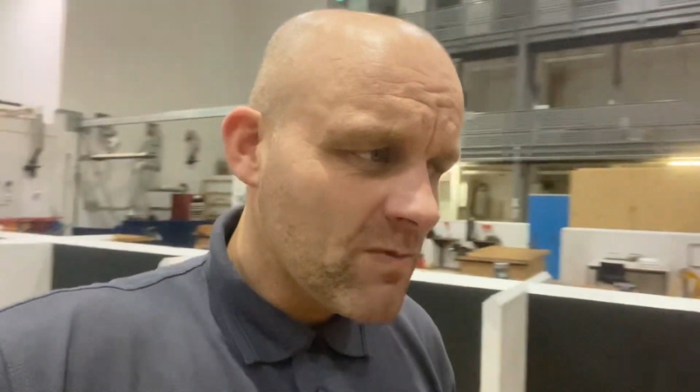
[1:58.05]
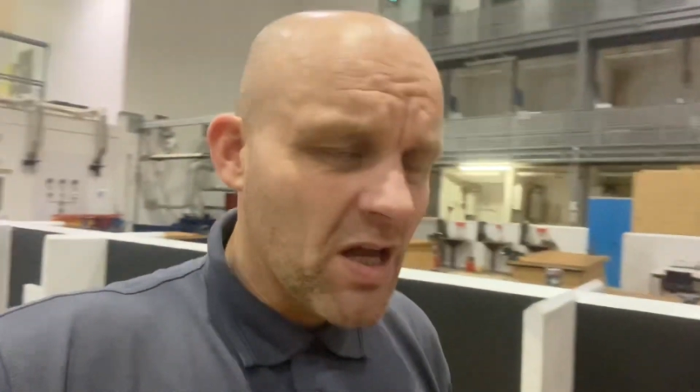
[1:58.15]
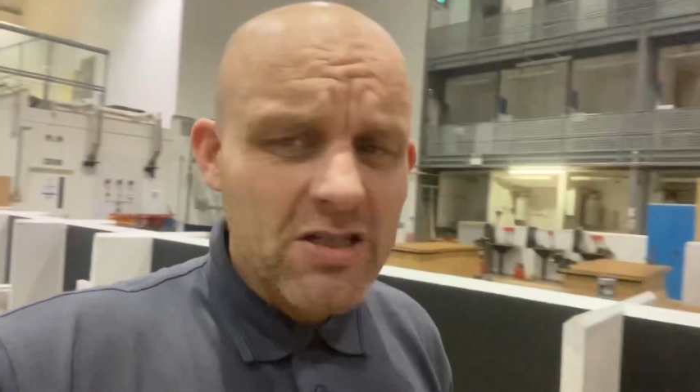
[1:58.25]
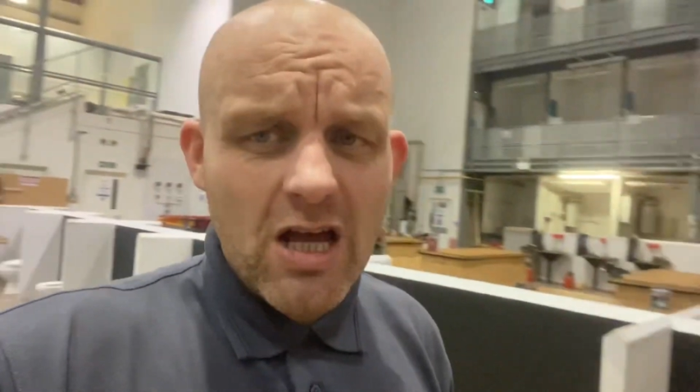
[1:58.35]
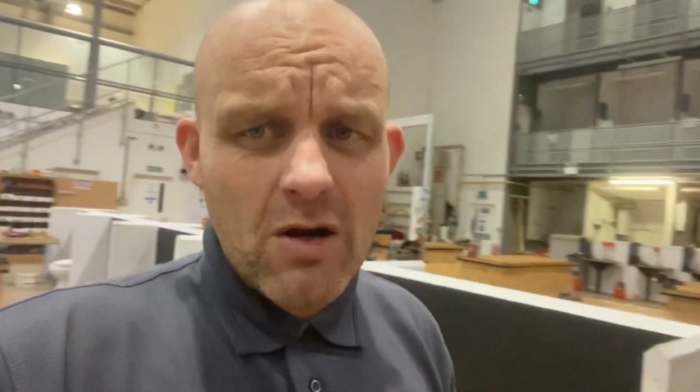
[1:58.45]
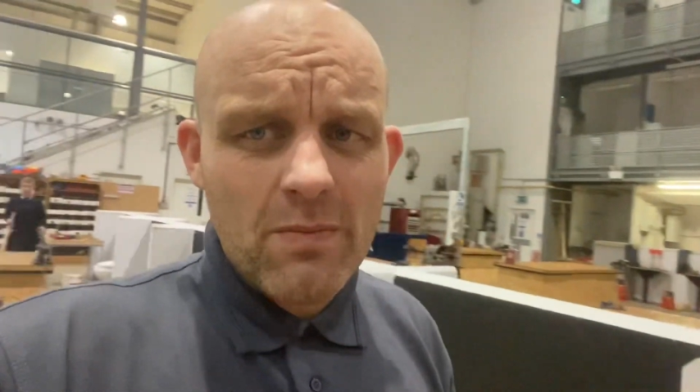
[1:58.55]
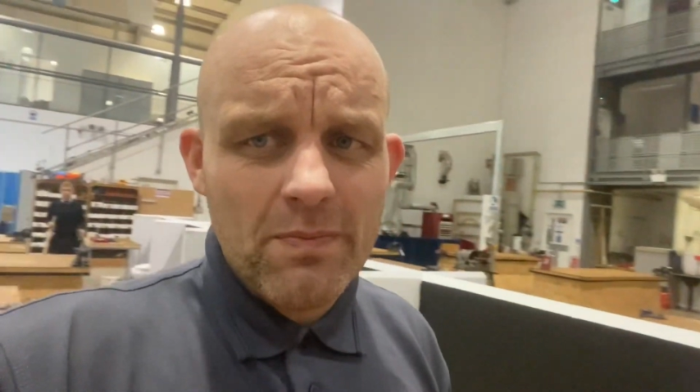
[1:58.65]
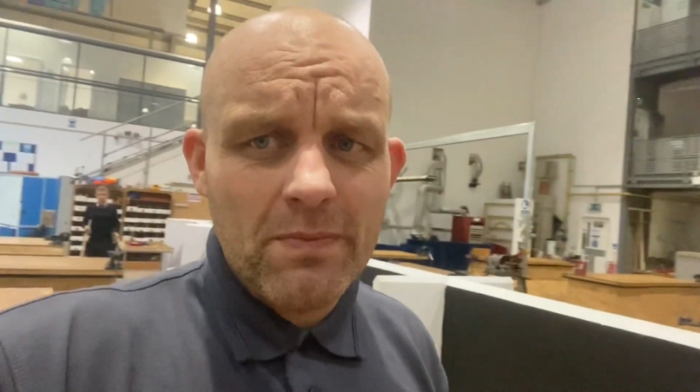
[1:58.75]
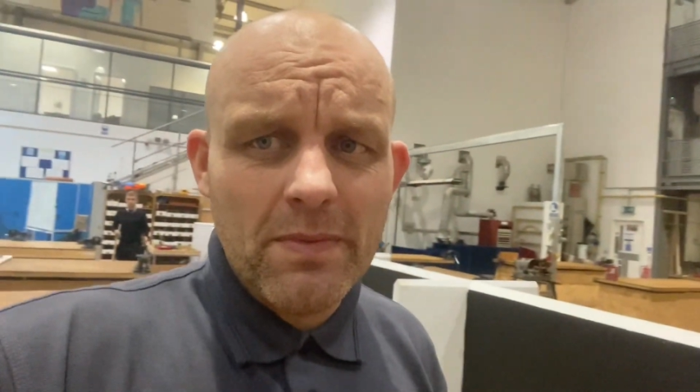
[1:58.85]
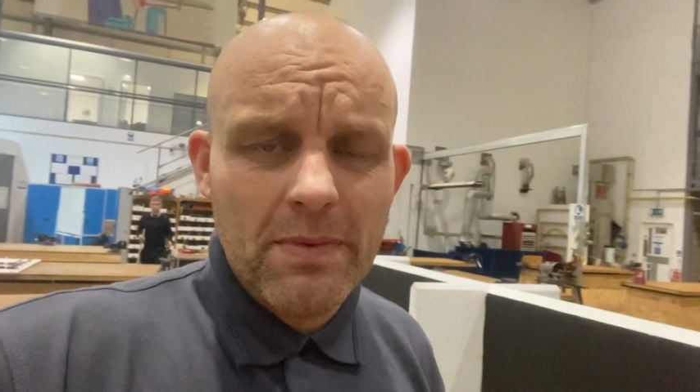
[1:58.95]
So
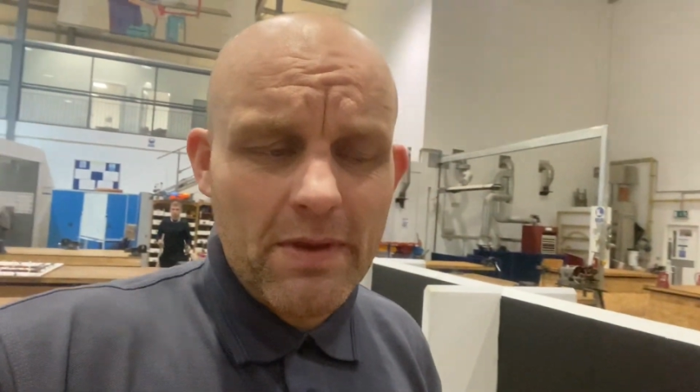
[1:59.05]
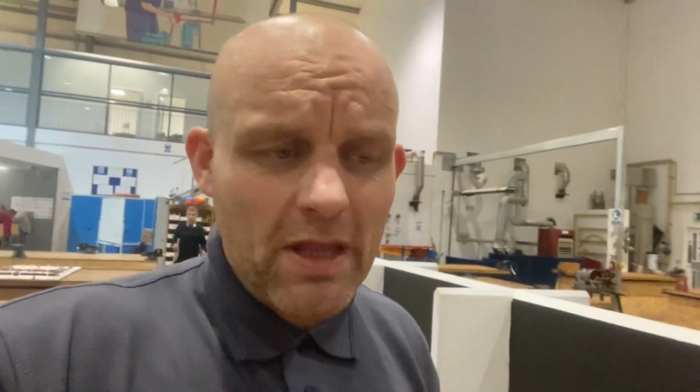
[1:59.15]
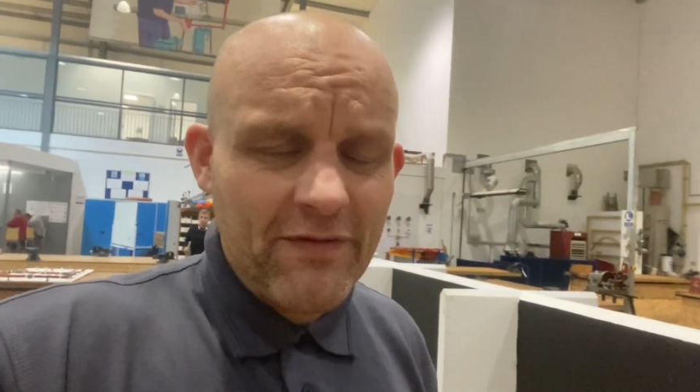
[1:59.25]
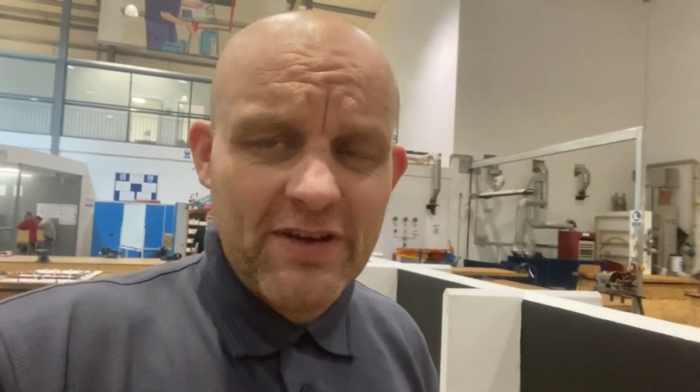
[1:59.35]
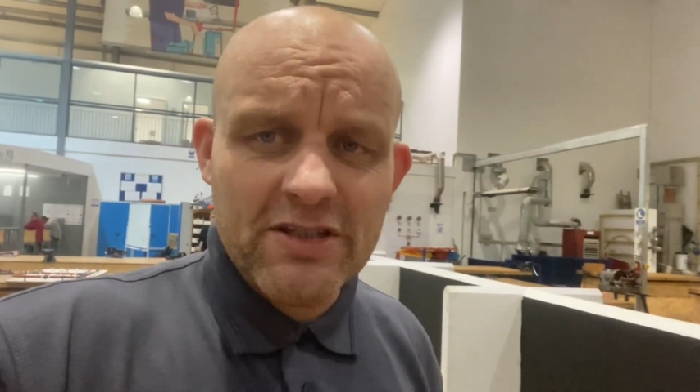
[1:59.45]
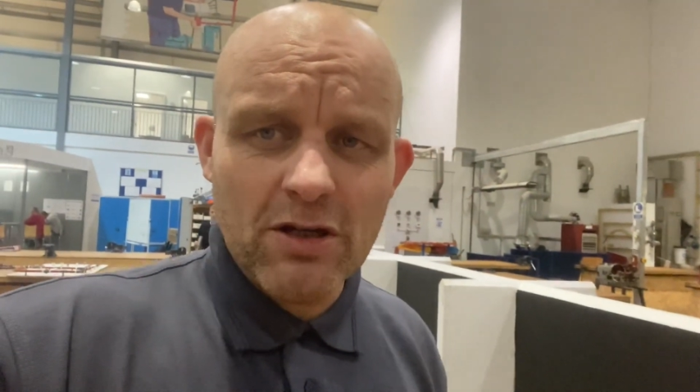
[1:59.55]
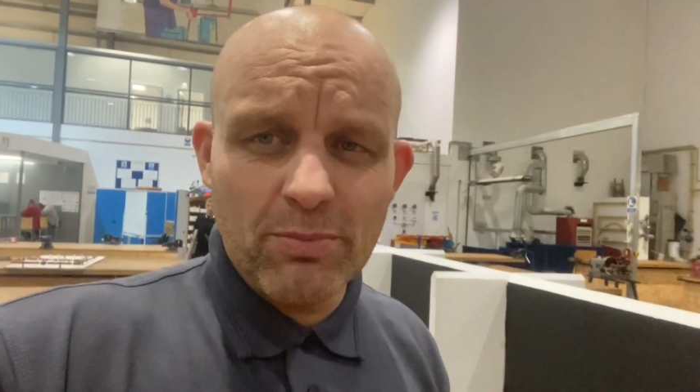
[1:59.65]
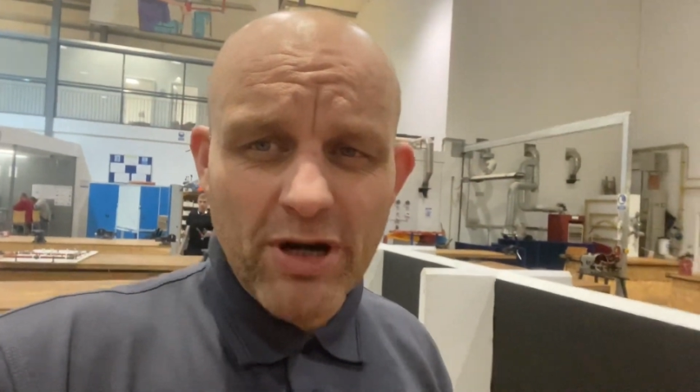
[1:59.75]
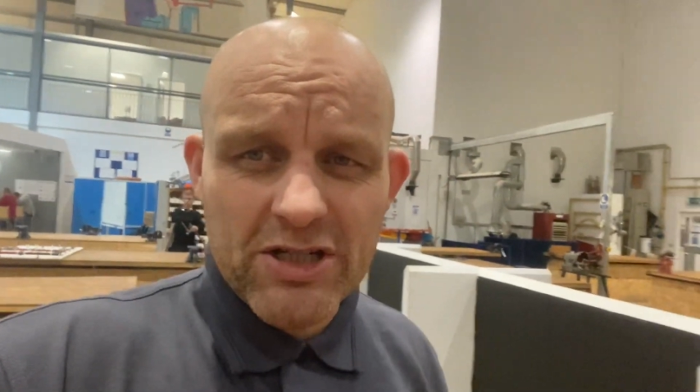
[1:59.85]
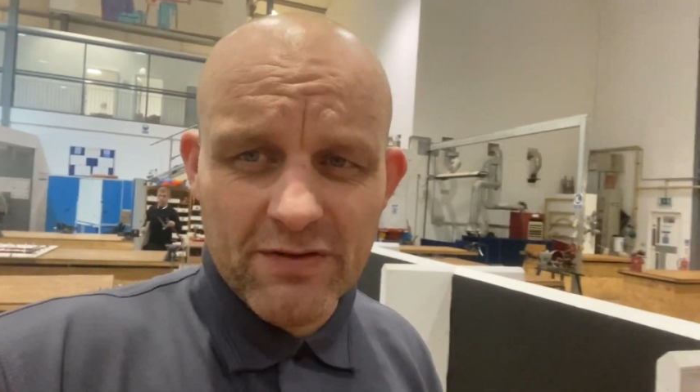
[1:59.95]
if it's
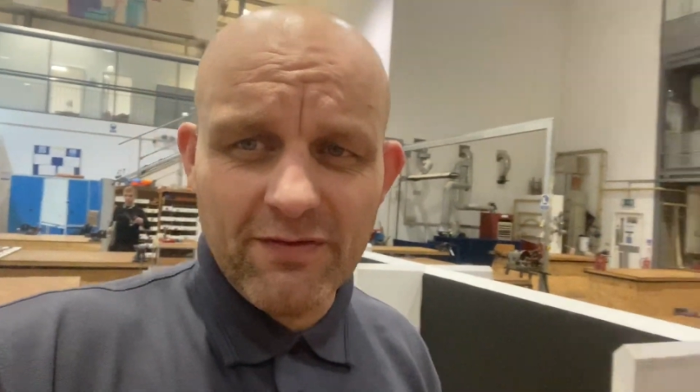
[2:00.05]
compression